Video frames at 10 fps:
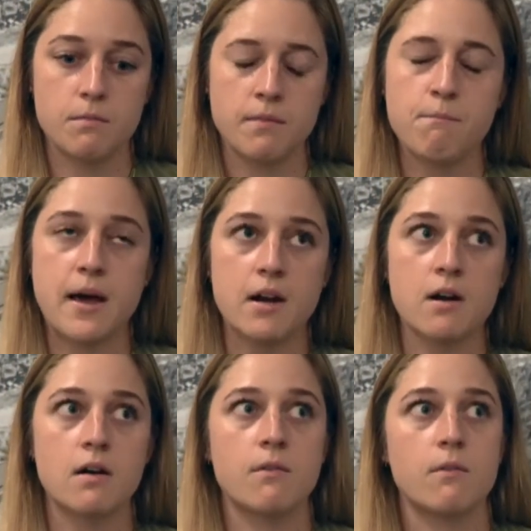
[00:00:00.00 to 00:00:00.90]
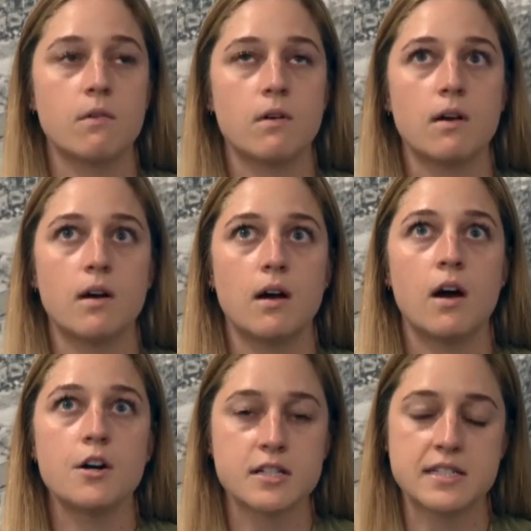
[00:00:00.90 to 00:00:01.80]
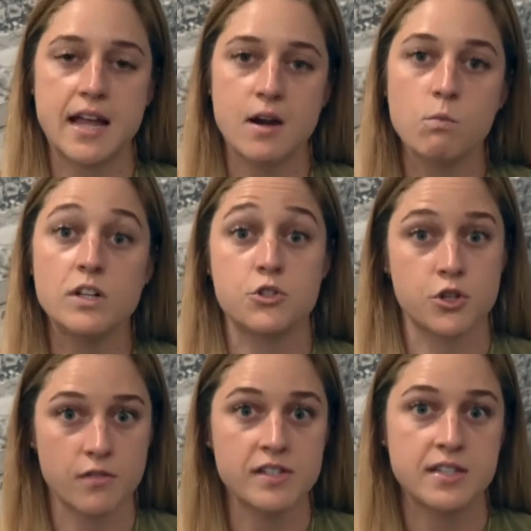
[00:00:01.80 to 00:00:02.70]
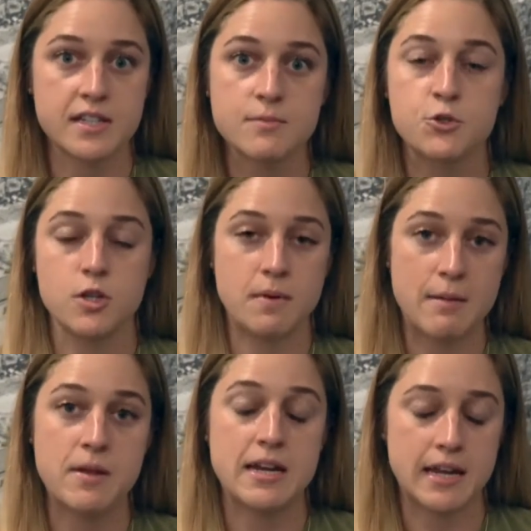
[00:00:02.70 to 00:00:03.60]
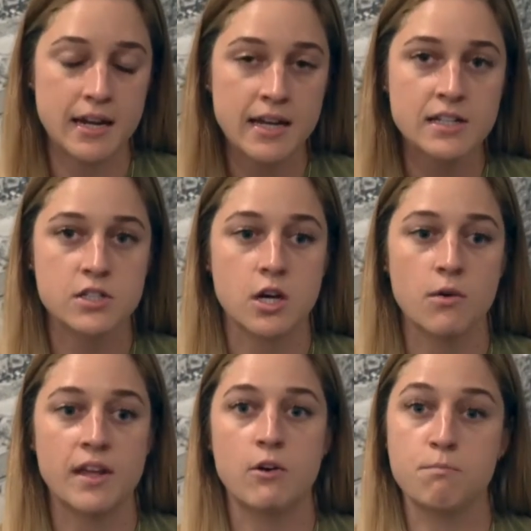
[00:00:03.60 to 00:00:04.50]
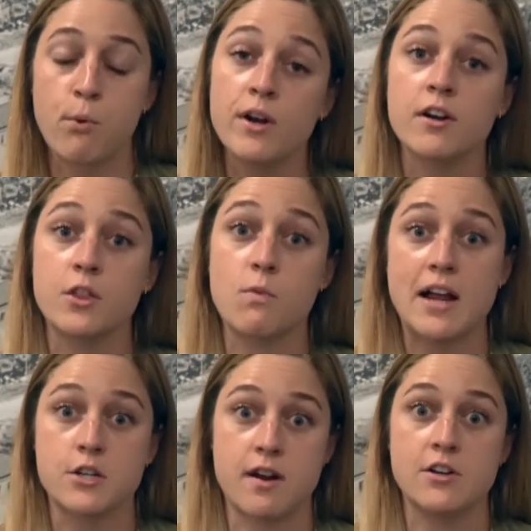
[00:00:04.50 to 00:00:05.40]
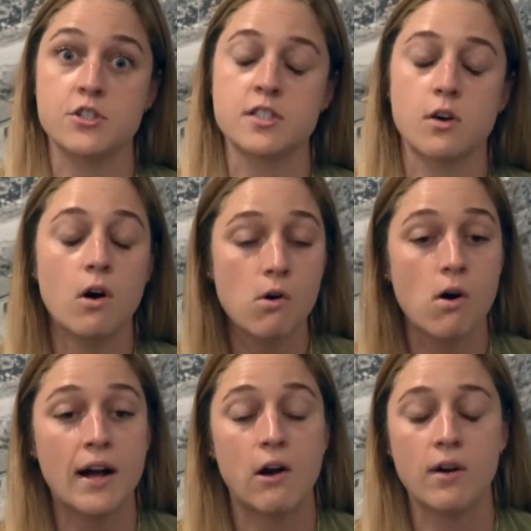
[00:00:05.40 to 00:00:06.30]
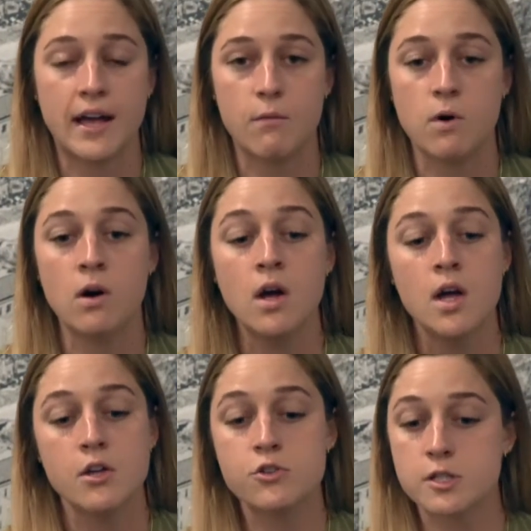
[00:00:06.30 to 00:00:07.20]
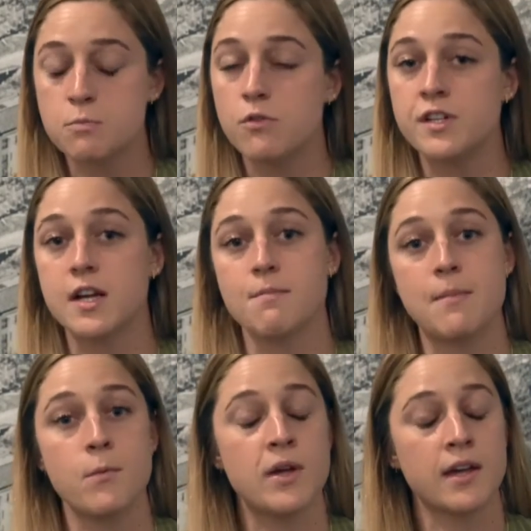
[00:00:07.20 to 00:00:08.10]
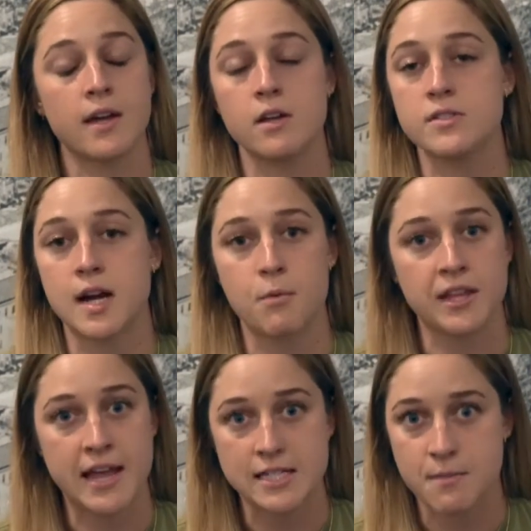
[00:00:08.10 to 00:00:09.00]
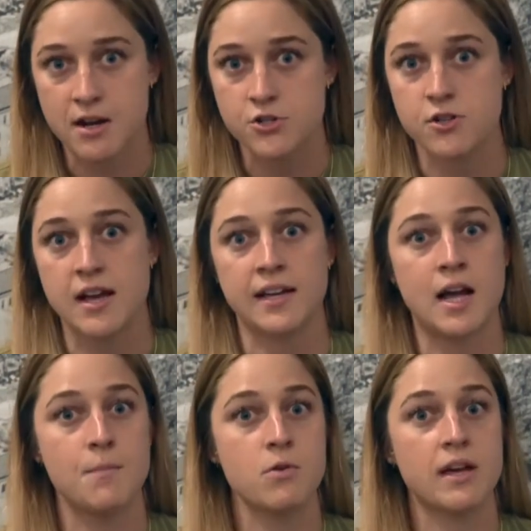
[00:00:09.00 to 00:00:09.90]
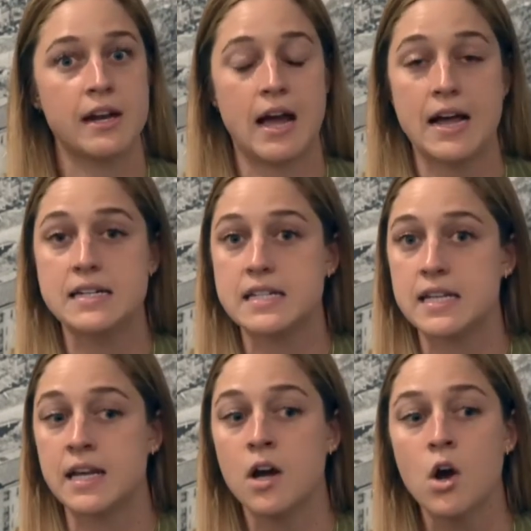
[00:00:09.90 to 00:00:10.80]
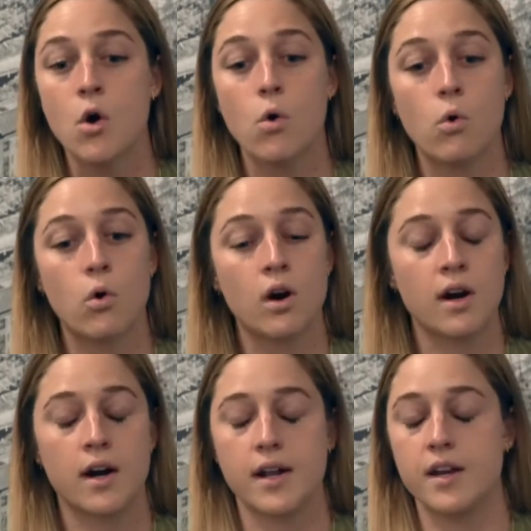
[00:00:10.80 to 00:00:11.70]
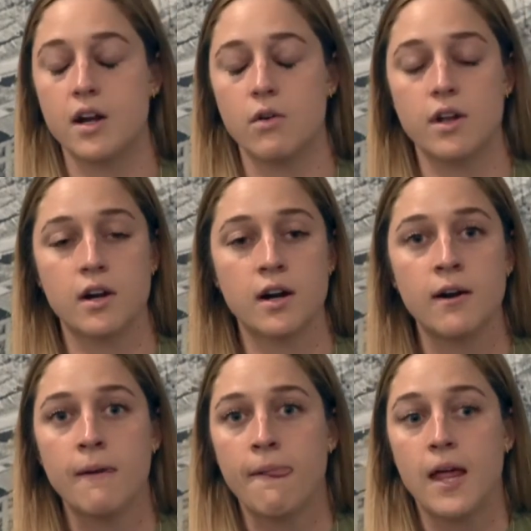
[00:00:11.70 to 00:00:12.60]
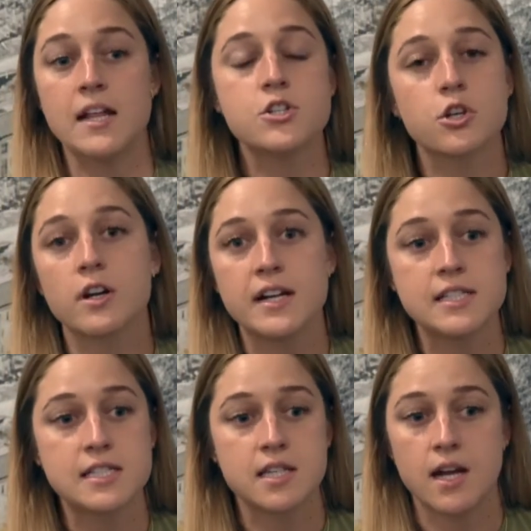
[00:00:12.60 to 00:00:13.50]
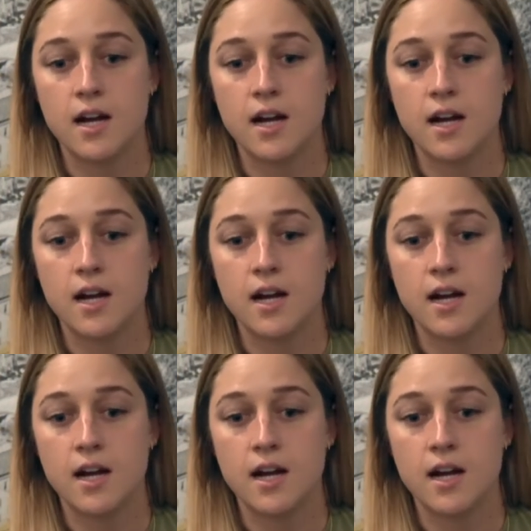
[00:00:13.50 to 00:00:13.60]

better understand which services she may be needing. And so, point her in the right direction. So, okay, well, you just moved here. Maybe we can get you set up with a case manager that can help you get an ID, or, your insurance,